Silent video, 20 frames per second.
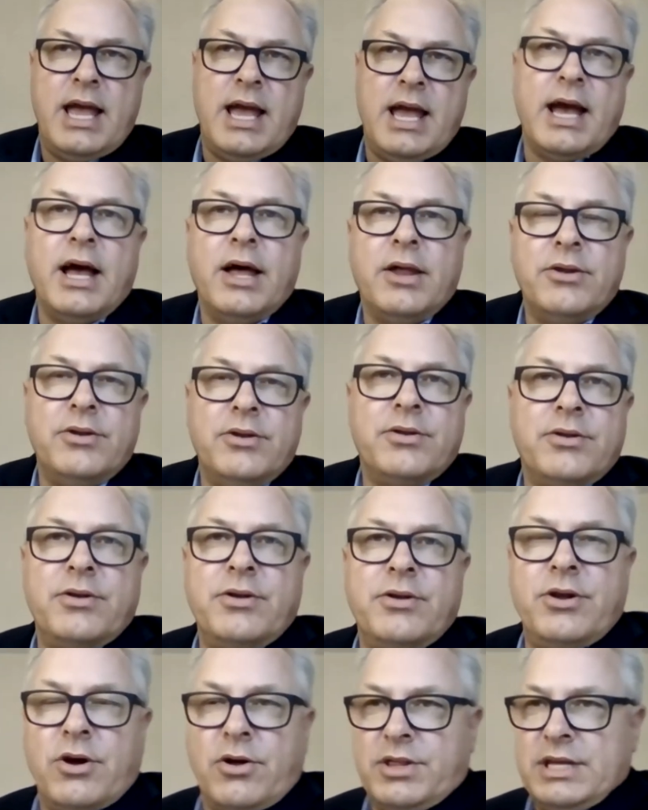And
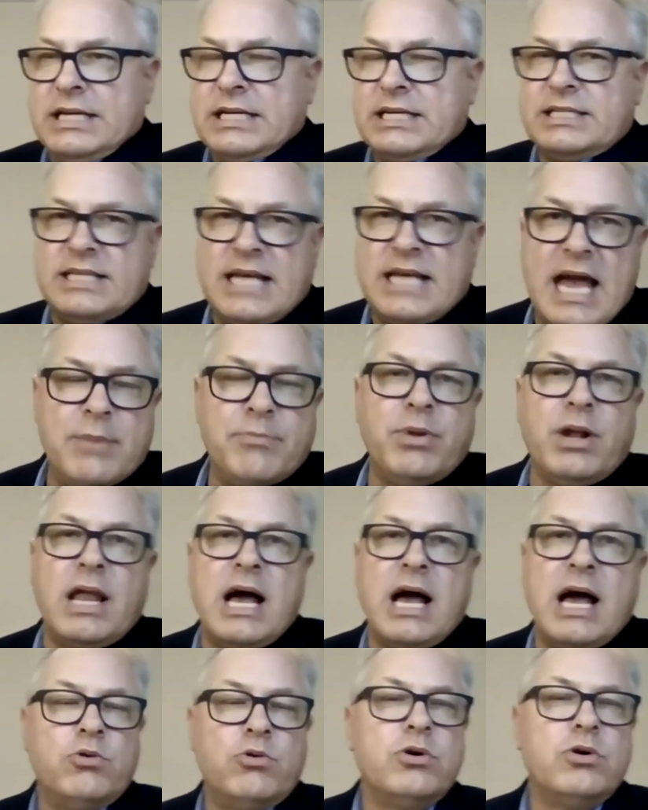you know, the
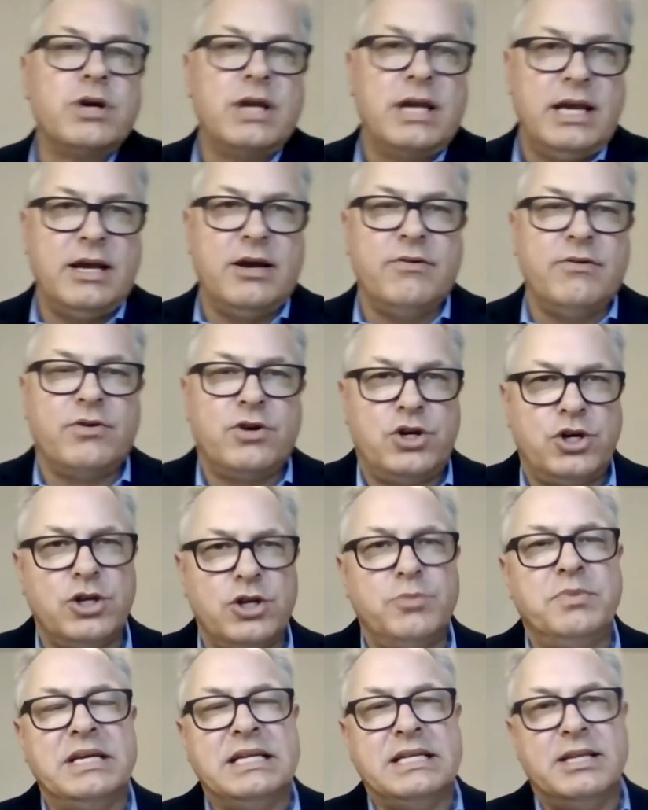example I will give
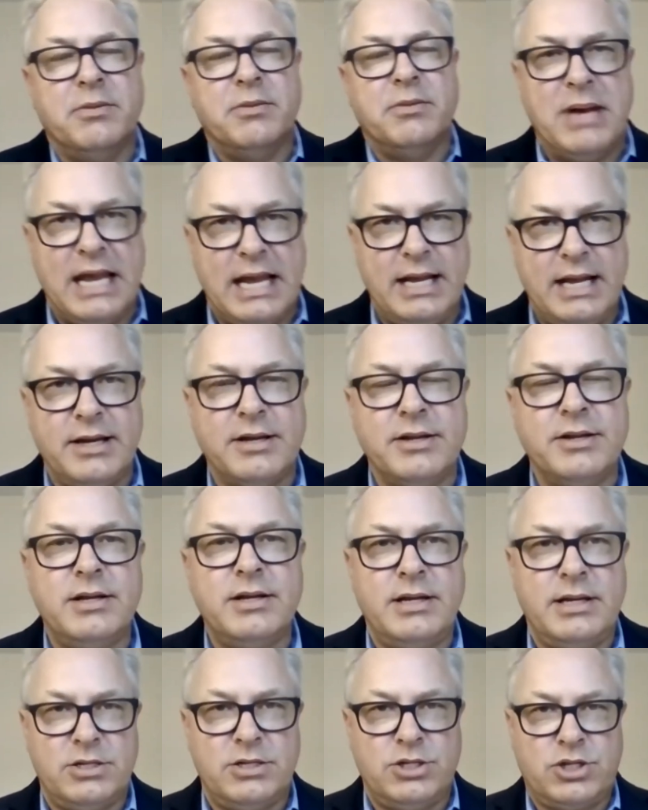could be debated
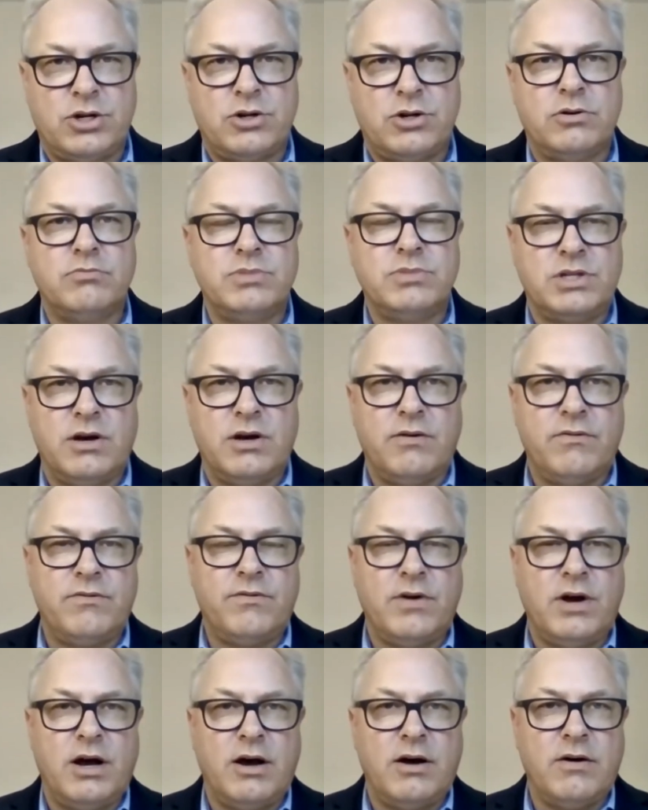in terms of,
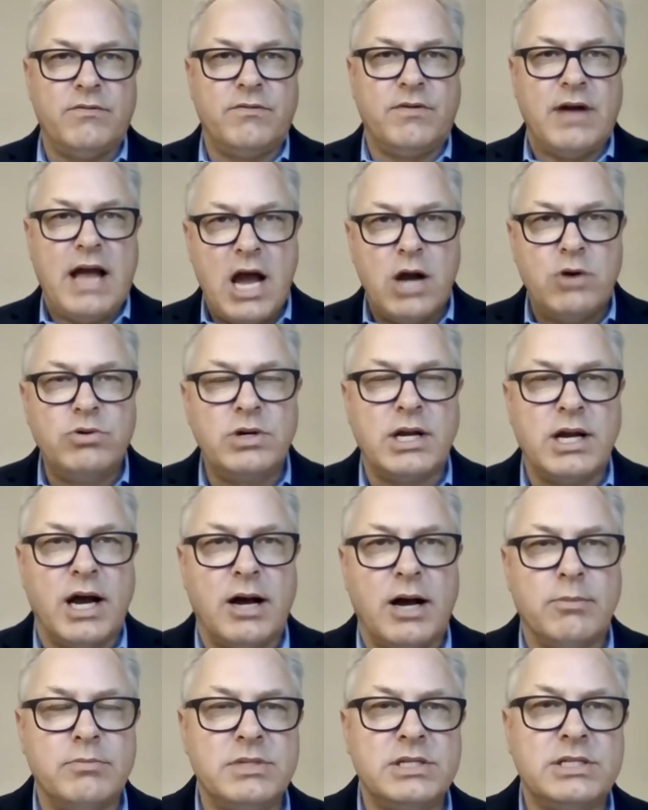of
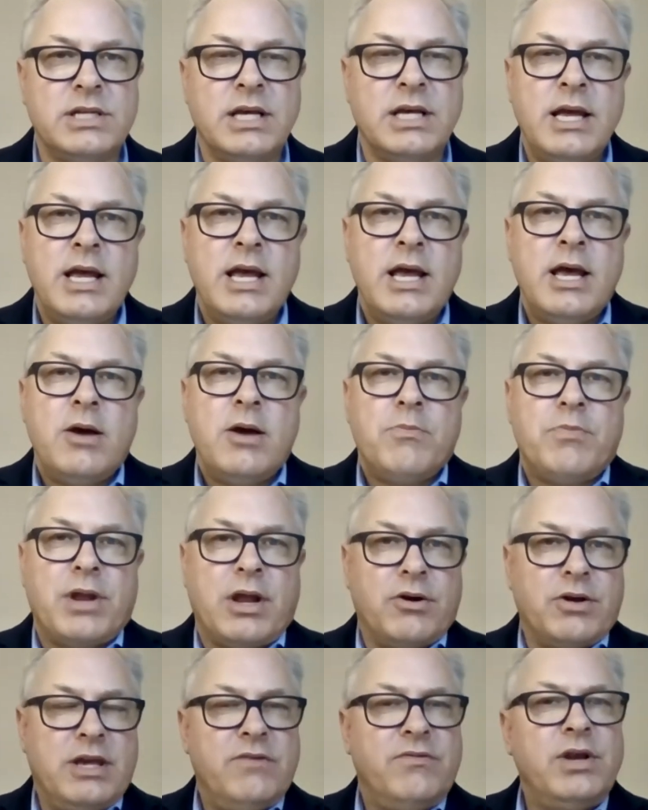outcomes,
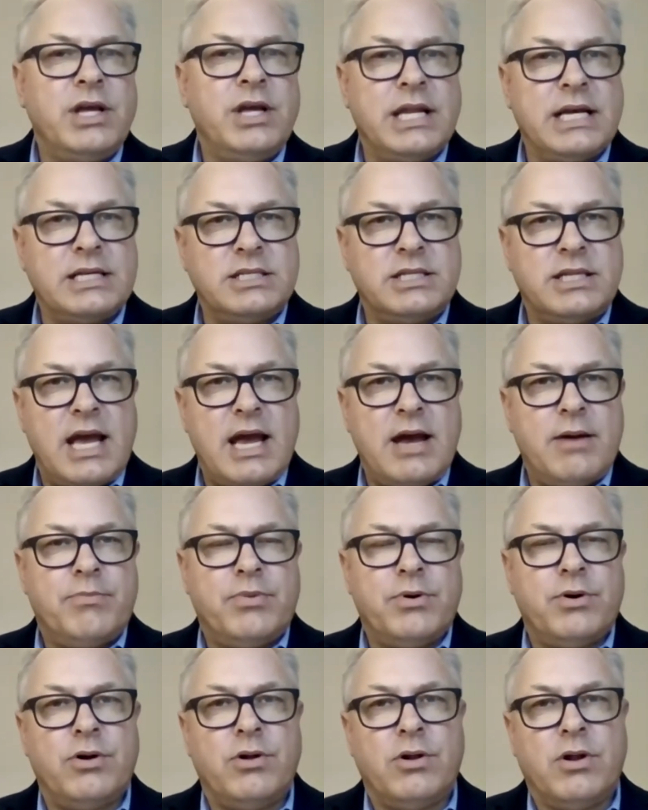but I'll give you an
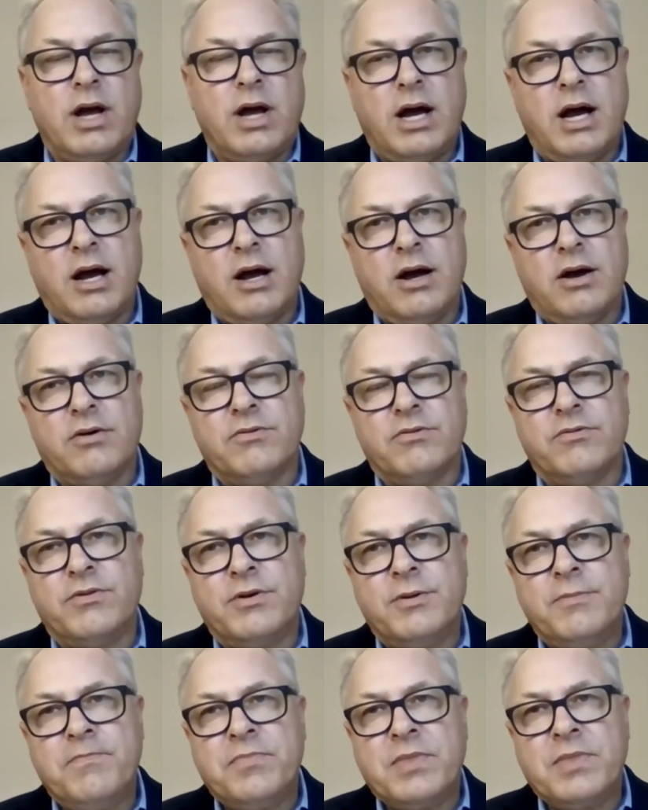example of
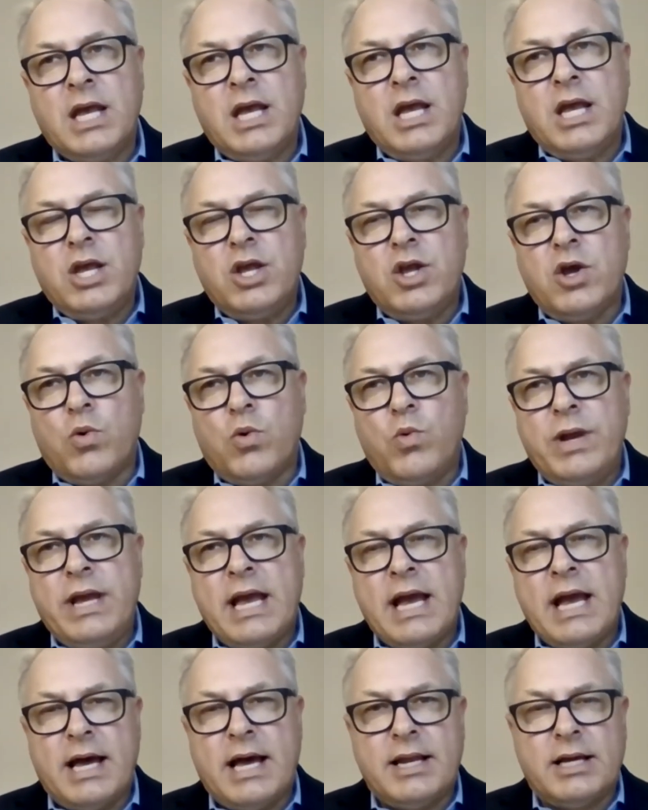you know,
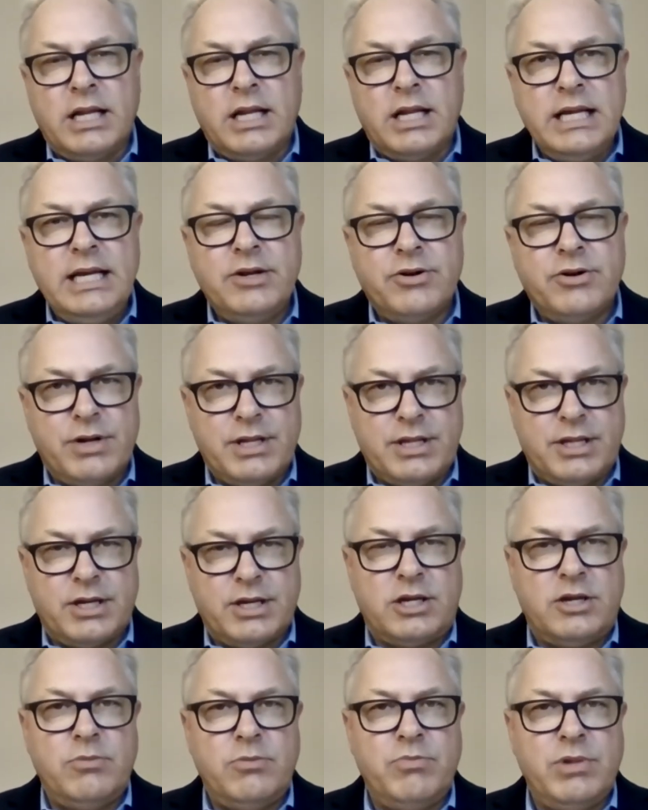we had a leader in
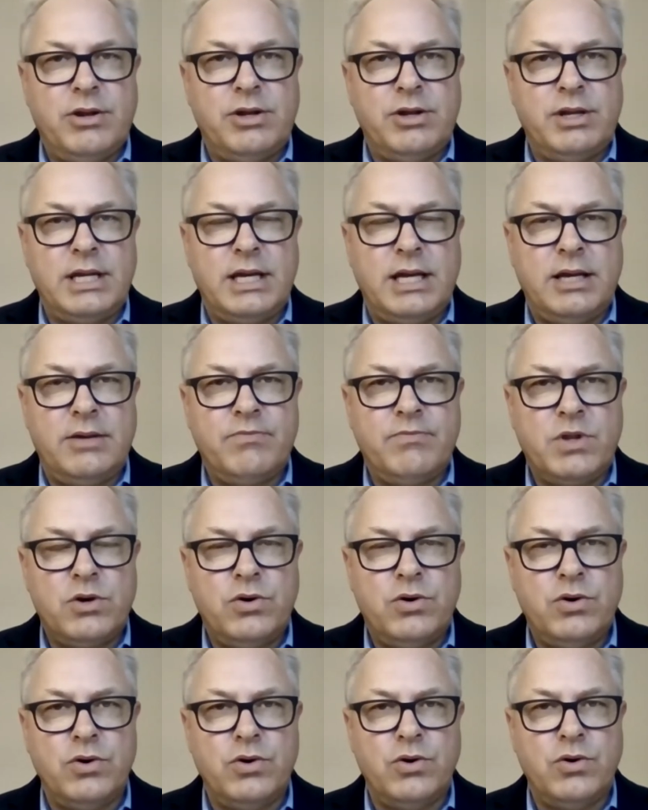the community
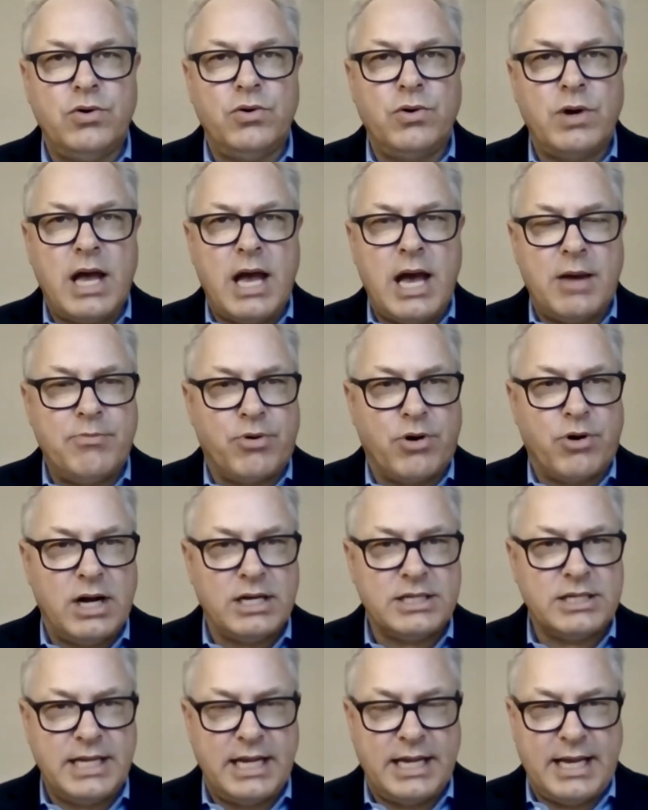who had
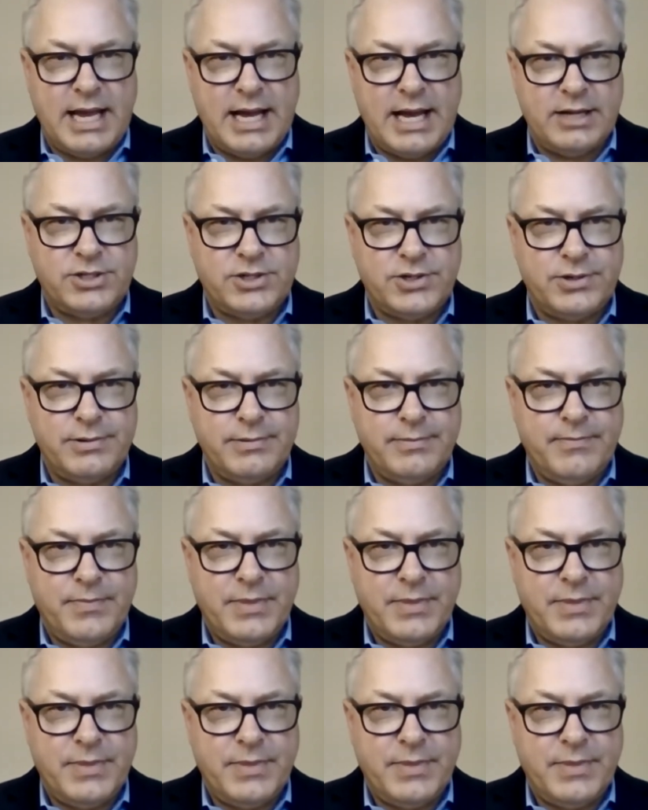prostate cancer.